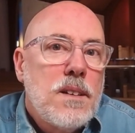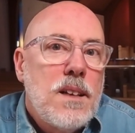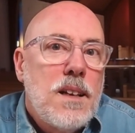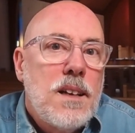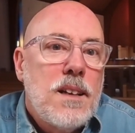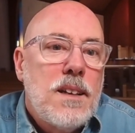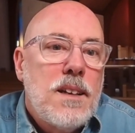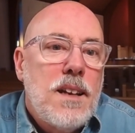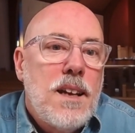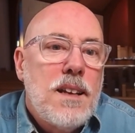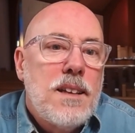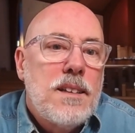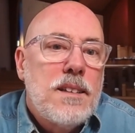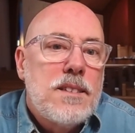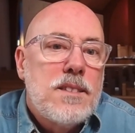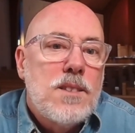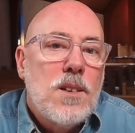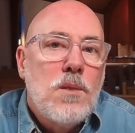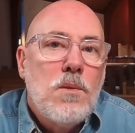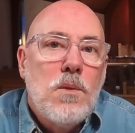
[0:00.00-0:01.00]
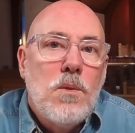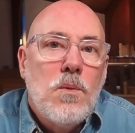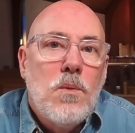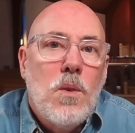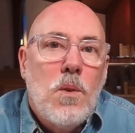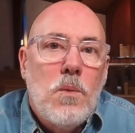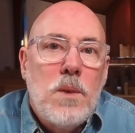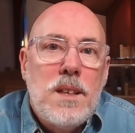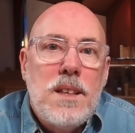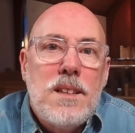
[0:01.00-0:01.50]
And, and so,
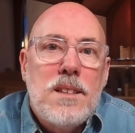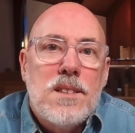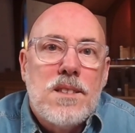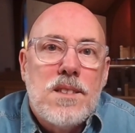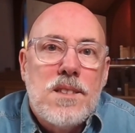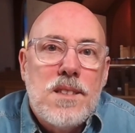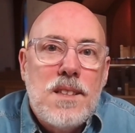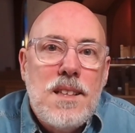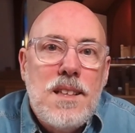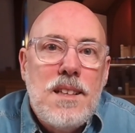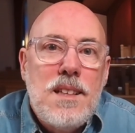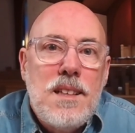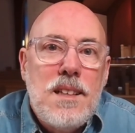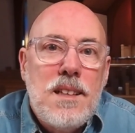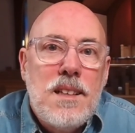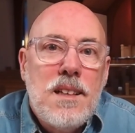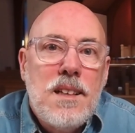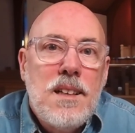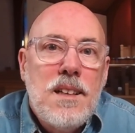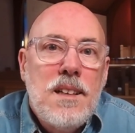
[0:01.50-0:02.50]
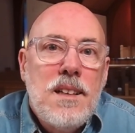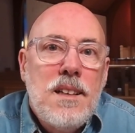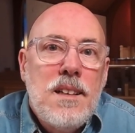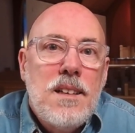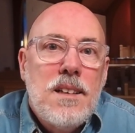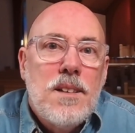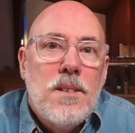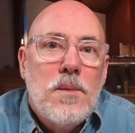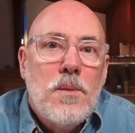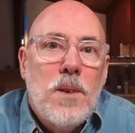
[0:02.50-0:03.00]
what we need to see
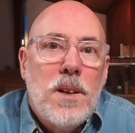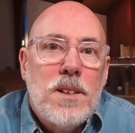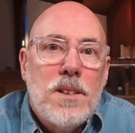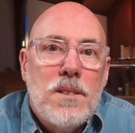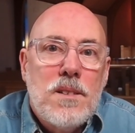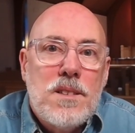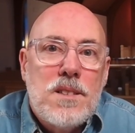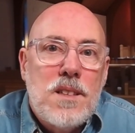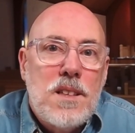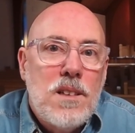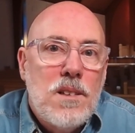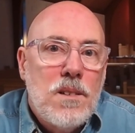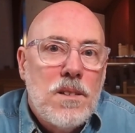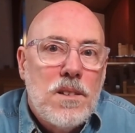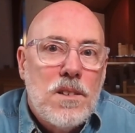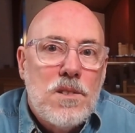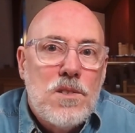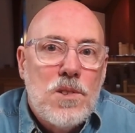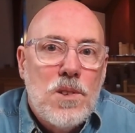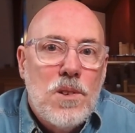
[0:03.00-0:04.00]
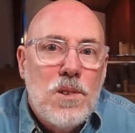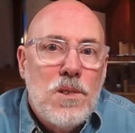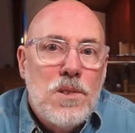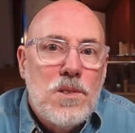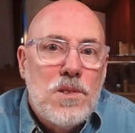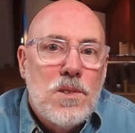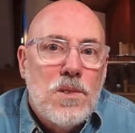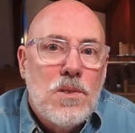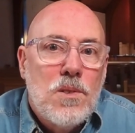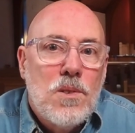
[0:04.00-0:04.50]
whether it's here in the
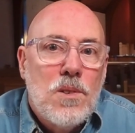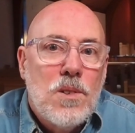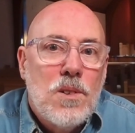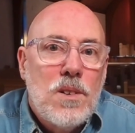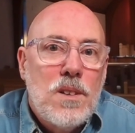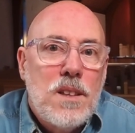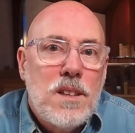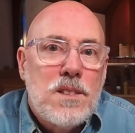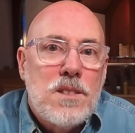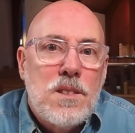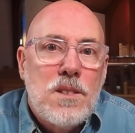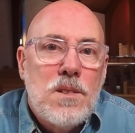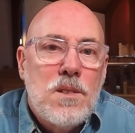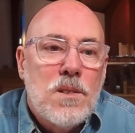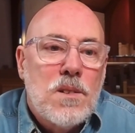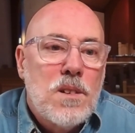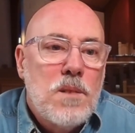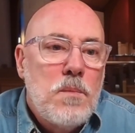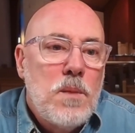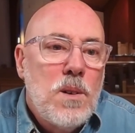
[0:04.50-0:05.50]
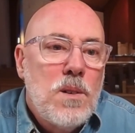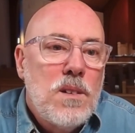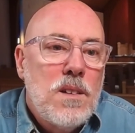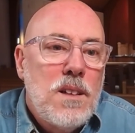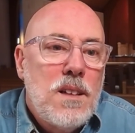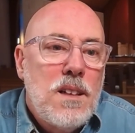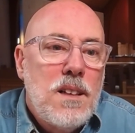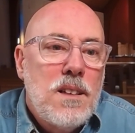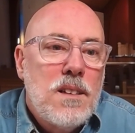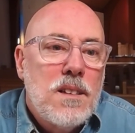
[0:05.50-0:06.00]
church or it's in your
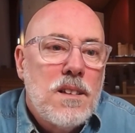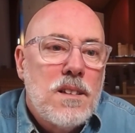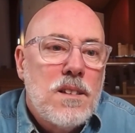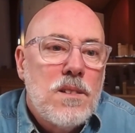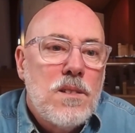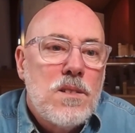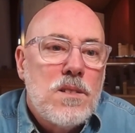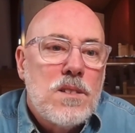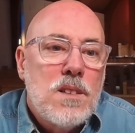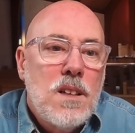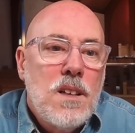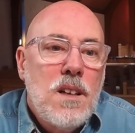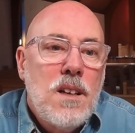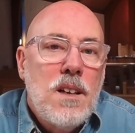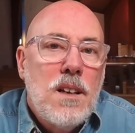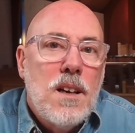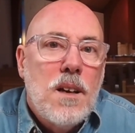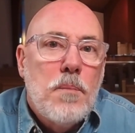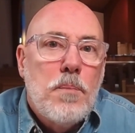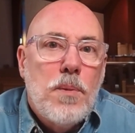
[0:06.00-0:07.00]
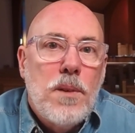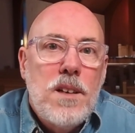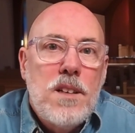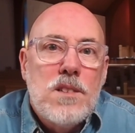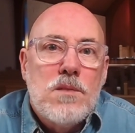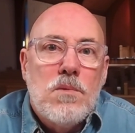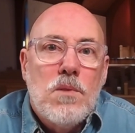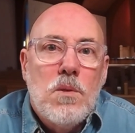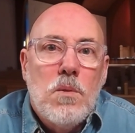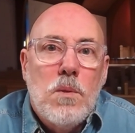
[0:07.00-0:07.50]
community, that there's a
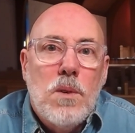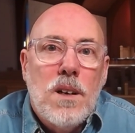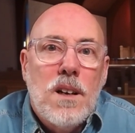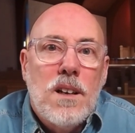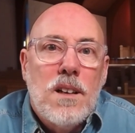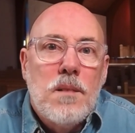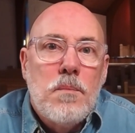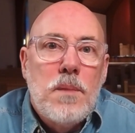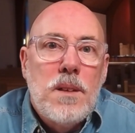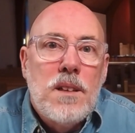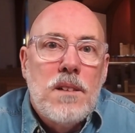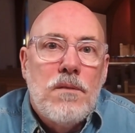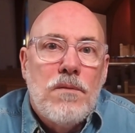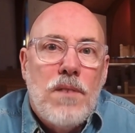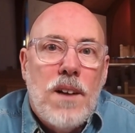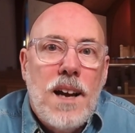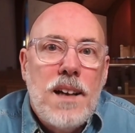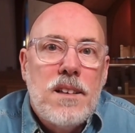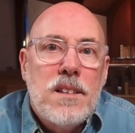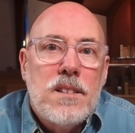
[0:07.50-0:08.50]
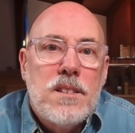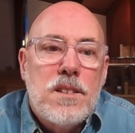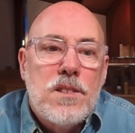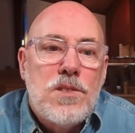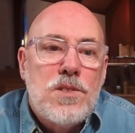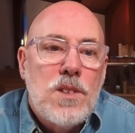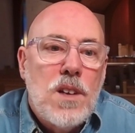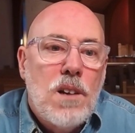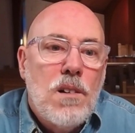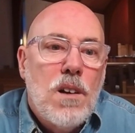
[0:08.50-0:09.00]
place where we're going to be invited to
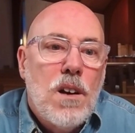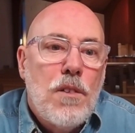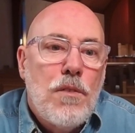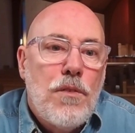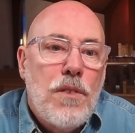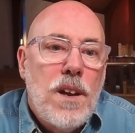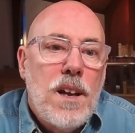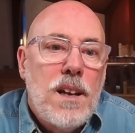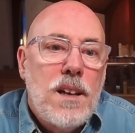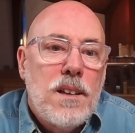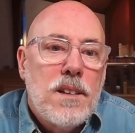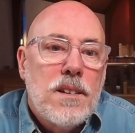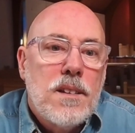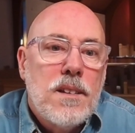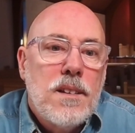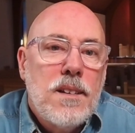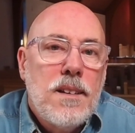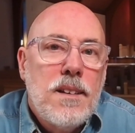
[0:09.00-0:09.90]
share our faith,